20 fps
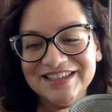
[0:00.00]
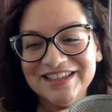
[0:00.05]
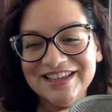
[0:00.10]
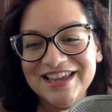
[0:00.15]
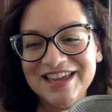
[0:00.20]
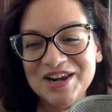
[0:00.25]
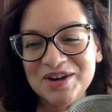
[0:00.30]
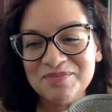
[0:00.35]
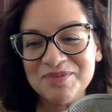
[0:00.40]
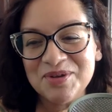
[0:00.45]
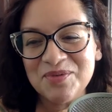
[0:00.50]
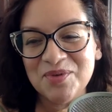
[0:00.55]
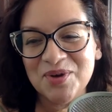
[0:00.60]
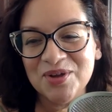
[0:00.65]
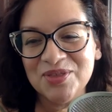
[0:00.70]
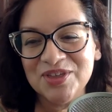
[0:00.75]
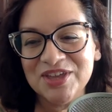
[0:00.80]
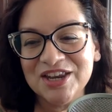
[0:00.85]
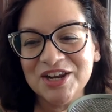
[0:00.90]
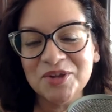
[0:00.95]
It'll be
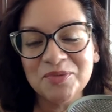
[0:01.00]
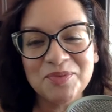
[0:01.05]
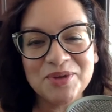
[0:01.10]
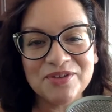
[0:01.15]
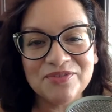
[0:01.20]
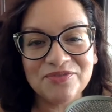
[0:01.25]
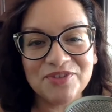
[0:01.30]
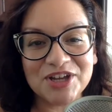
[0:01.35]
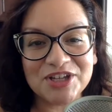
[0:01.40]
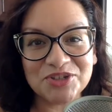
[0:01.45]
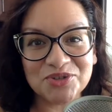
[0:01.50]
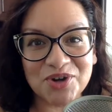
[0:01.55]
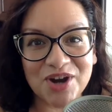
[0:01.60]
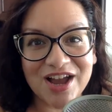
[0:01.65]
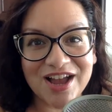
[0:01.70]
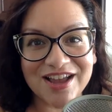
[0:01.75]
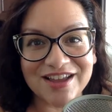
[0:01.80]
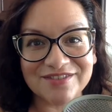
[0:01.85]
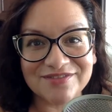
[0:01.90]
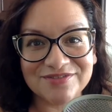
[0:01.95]
worth it. It'll be a fun
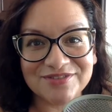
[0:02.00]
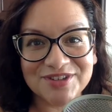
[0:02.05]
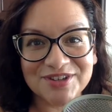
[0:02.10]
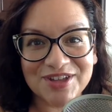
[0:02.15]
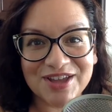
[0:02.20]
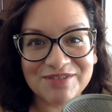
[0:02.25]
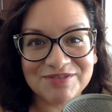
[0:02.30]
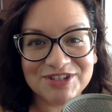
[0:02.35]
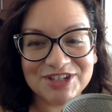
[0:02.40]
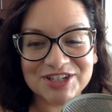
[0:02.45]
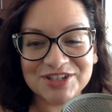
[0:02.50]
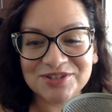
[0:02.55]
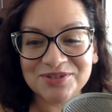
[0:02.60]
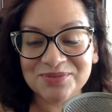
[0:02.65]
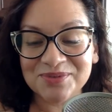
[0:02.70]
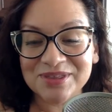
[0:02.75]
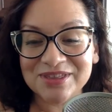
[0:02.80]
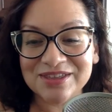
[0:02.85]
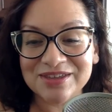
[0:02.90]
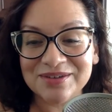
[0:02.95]
drive. You'll have chickens
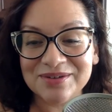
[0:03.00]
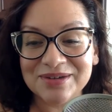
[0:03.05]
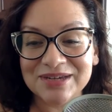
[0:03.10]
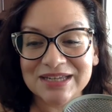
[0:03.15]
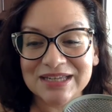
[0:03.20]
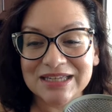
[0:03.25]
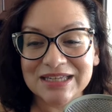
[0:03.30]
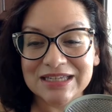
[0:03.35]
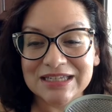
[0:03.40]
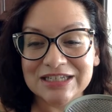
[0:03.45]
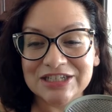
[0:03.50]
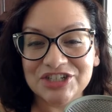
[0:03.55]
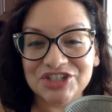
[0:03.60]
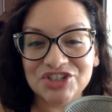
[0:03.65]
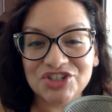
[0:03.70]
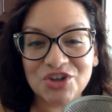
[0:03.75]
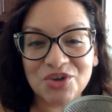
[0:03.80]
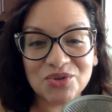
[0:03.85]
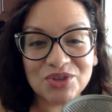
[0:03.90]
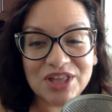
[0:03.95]
with you.
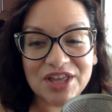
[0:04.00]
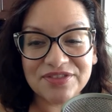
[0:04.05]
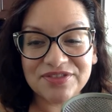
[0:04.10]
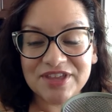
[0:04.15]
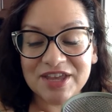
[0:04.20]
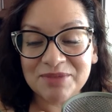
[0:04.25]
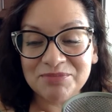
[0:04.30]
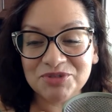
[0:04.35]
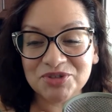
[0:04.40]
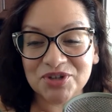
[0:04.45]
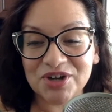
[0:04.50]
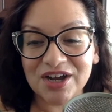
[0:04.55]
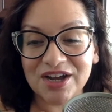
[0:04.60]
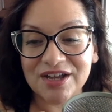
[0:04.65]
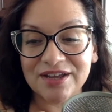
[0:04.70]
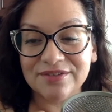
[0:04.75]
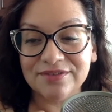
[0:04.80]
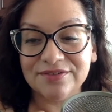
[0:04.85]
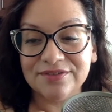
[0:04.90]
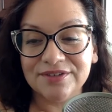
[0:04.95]
Just don't let them
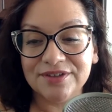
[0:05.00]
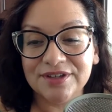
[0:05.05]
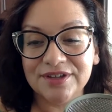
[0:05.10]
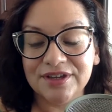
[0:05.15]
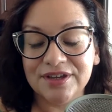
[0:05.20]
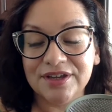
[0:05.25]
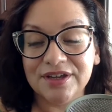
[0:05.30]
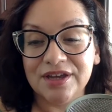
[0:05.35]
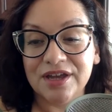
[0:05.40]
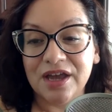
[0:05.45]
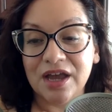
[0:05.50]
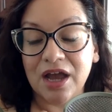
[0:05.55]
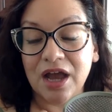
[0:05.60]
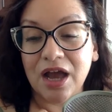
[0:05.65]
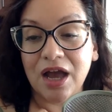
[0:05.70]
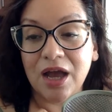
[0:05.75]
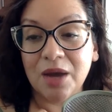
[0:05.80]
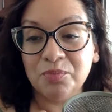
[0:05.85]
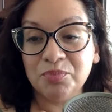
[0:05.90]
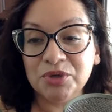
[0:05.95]
drive.
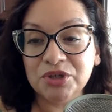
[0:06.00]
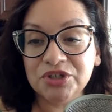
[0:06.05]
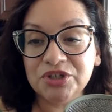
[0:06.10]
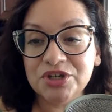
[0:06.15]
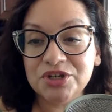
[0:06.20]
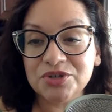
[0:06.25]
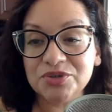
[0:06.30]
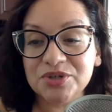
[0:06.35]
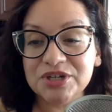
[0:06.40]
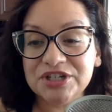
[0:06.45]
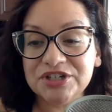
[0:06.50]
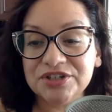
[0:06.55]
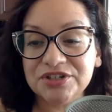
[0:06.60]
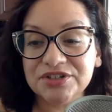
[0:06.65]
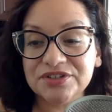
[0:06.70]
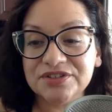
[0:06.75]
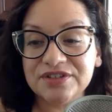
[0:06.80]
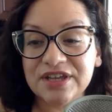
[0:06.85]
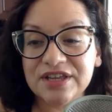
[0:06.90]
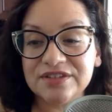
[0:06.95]
Brilliant
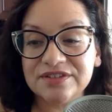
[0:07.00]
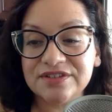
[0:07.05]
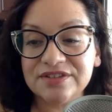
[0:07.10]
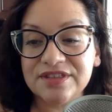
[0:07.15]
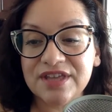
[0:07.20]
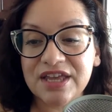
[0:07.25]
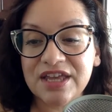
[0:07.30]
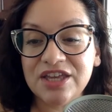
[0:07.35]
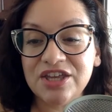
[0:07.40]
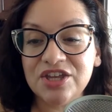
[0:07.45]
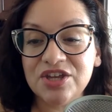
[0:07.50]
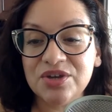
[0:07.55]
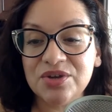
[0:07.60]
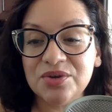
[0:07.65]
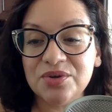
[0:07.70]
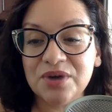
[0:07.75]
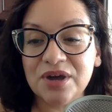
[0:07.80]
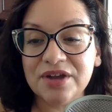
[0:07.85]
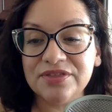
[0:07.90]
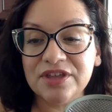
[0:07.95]
Creature says, thank
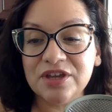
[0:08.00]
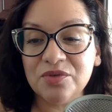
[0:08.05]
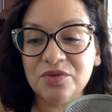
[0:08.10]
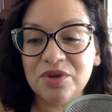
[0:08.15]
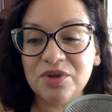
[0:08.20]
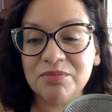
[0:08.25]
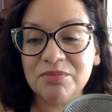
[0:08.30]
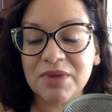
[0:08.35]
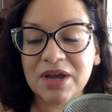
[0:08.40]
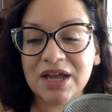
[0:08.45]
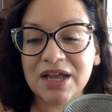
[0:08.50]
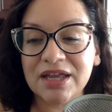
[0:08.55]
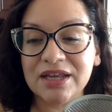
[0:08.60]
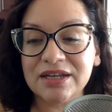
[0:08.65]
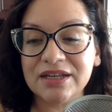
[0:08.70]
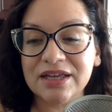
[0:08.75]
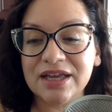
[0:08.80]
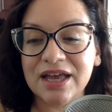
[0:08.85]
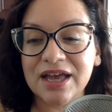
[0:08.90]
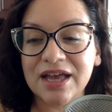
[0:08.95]
you. I think we might
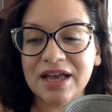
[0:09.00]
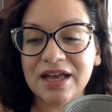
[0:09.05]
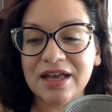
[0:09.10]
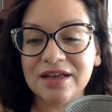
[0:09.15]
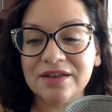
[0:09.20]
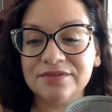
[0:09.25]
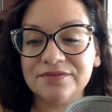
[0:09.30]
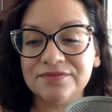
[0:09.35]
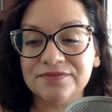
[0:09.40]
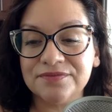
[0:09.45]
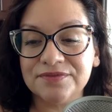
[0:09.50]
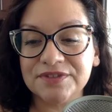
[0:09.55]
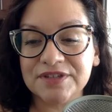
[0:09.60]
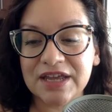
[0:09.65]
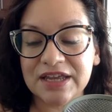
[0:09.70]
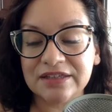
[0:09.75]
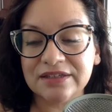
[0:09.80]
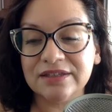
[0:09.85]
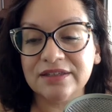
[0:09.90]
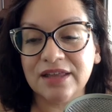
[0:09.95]
have
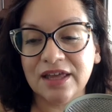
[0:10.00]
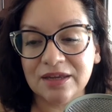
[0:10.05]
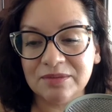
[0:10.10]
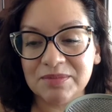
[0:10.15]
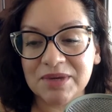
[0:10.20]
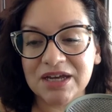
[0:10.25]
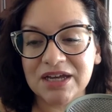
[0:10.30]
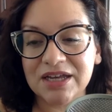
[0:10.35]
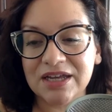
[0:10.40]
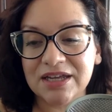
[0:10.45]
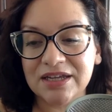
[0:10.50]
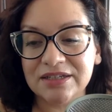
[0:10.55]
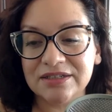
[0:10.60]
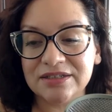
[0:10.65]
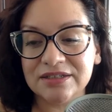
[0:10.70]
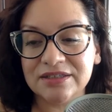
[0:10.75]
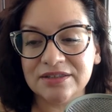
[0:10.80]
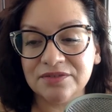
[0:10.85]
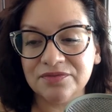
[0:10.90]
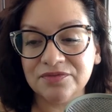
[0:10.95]
scaly leg mite
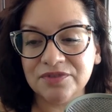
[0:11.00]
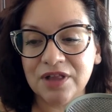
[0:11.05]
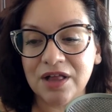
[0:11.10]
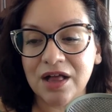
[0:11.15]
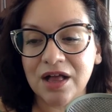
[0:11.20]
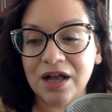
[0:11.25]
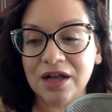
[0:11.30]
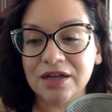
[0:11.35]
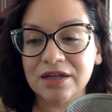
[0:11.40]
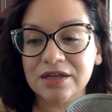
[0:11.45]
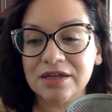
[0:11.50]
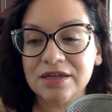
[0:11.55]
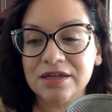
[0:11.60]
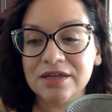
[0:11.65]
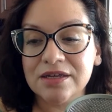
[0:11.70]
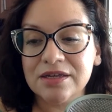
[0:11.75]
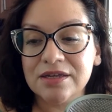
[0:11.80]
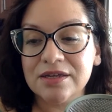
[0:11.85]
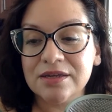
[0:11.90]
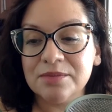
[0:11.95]
in the flock,
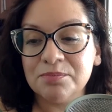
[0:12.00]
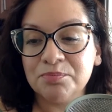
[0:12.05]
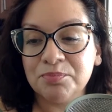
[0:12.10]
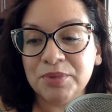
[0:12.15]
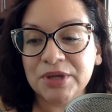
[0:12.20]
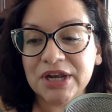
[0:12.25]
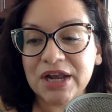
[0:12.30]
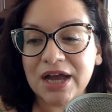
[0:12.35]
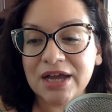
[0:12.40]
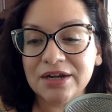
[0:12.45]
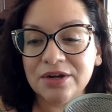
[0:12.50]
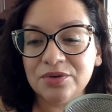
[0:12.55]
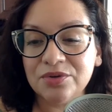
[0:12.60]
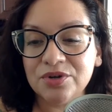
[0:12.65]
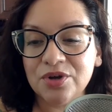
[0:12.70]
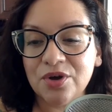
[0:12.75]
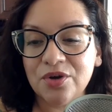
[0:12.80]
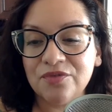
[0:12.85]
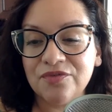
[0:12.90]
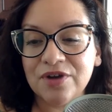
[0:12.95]
but I don't
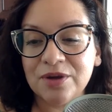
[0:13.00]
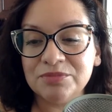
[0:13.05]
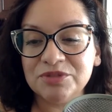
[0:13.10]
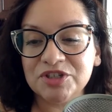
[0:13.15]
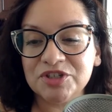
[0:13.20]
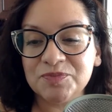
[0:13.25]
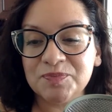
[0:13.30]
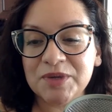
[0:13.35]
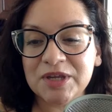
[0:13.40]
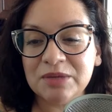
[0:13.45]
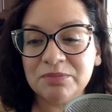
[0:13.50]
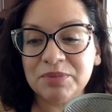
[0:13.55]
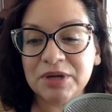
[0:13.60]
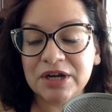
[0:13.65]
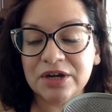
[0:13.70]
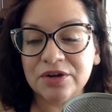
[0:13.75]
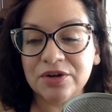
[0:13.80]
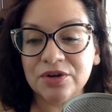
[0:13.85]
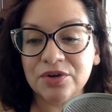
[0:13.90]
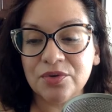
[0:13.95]
know if I'm just being
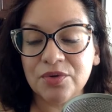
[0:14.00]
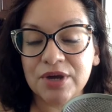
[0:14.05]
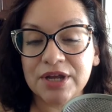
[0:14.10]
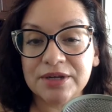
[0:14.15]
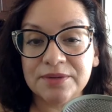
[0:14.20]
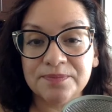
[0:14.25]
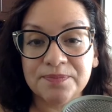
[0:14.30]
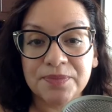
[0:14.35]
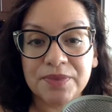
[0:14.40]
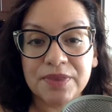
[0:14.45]
paranoid.